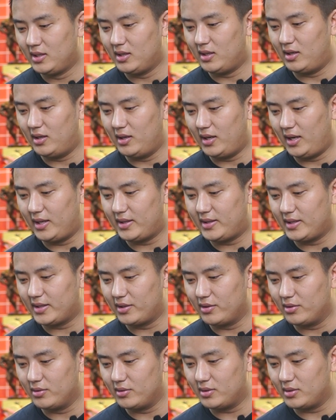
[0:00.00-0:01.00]
I think
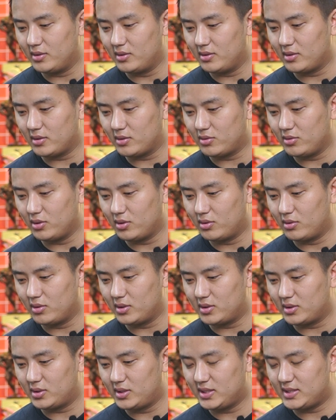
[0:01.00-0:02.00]
you do a
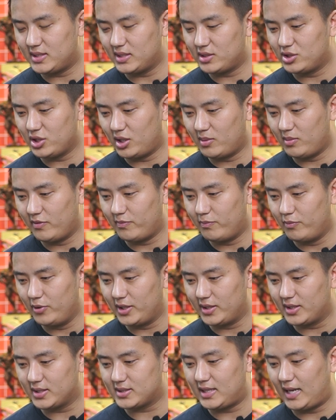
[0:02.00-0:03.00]
decent job of
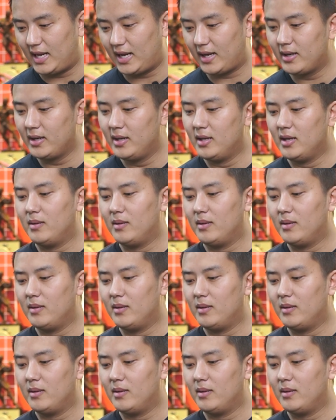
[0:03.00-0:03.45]
pulling the slack.